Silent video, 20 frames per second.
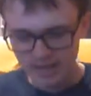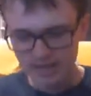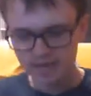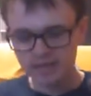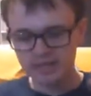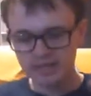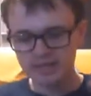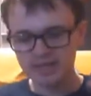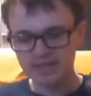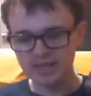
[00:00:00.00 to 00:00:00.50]

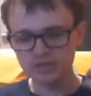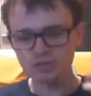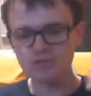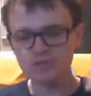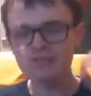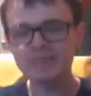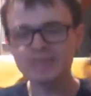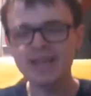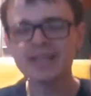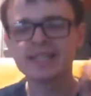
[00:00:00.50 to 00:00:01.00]
this would
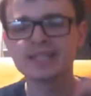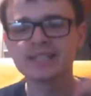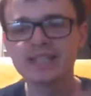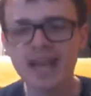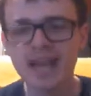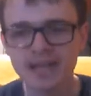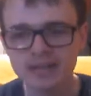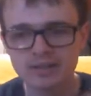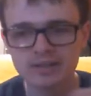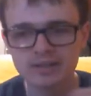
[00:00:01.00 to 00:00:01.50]
make
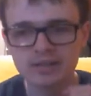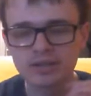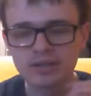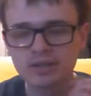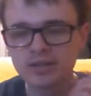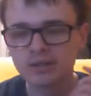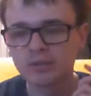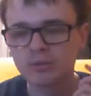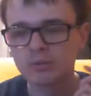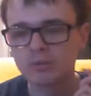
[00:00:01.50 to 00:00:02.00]
sense
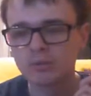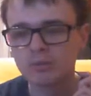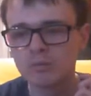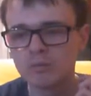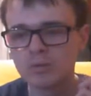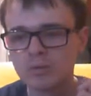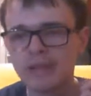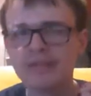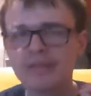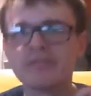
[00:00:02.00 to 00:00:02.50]

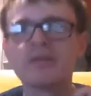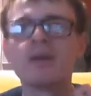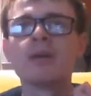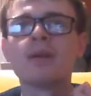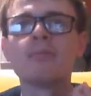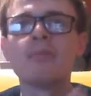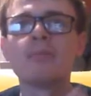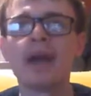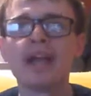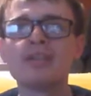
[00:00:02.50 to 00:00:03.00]
with
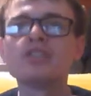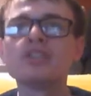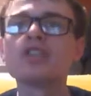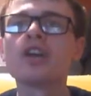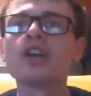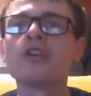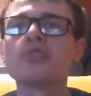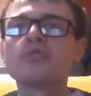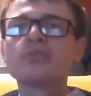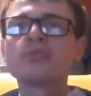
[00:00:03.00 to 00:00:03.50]

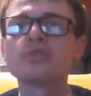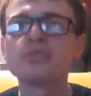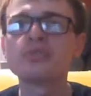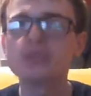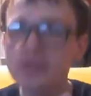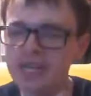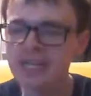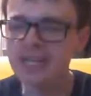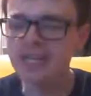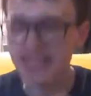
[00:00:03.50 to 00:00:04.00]
Banjo
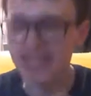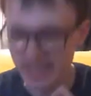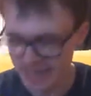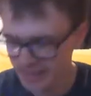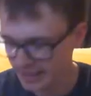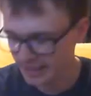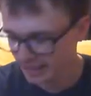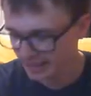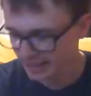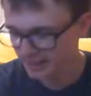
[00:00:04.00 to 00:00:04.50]
Threeie.